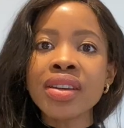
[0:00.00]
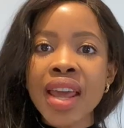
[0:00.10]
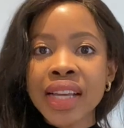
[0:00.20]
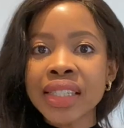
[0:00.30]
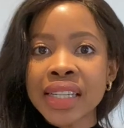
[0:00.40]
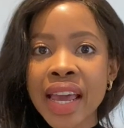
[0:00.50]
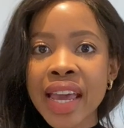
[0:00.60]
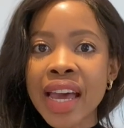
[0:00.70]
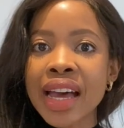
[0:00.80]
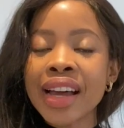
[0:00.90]
next
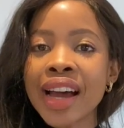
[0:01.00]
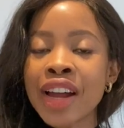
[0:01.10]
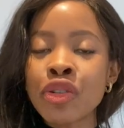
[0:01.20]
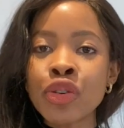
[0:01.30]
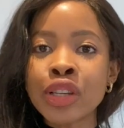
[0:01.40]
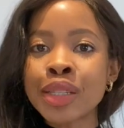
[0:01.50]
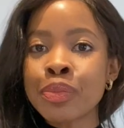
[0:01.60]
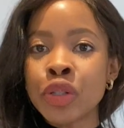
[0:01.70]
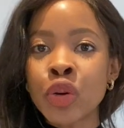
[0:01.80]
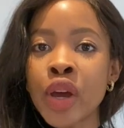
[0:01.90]
layer, I know
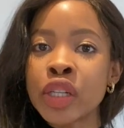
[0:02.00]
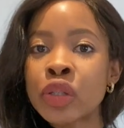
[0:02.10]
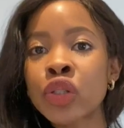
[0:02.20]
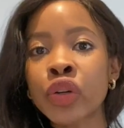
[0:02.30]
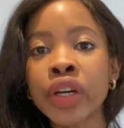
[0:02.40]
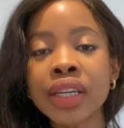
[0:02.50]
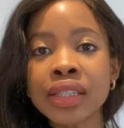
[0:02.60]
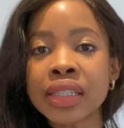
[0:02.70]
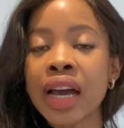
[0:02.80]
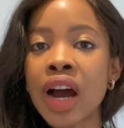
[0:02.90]
this drawing looks
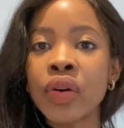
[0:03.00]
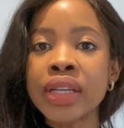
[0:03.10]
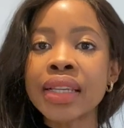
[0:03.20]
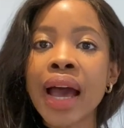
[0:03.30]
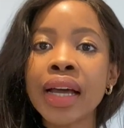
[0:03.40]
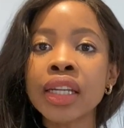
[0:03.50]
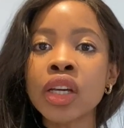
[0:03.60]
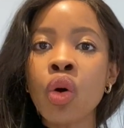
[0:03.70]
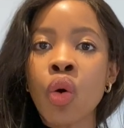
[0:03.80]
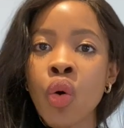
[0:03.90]
crazy now, is
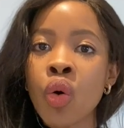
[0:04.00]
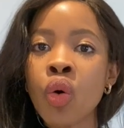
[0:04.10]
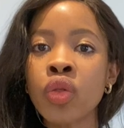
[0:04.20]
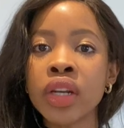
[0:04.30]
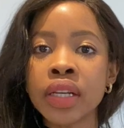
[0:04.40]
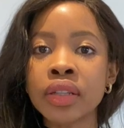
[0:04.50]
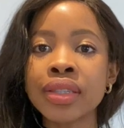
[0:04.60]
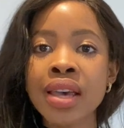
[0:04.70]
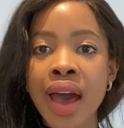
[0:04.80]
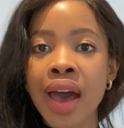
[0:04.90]
adding all the little
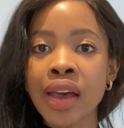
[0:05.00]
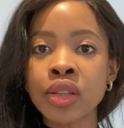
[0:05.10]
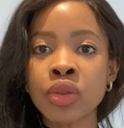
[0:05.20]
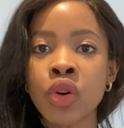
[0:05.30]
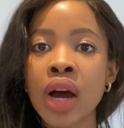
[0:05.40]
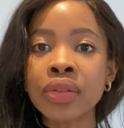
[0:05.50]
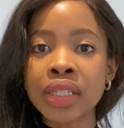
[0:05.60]
tags for our